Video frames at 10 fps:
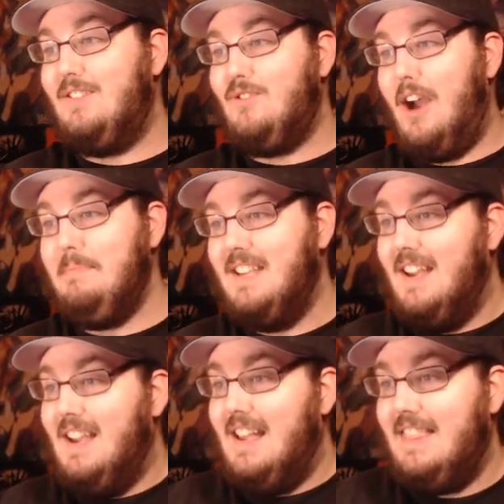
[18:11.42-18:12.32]
I had dropped,
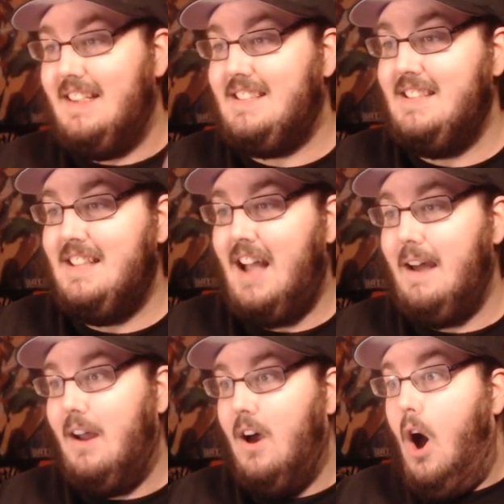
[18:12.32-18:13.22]
this is not...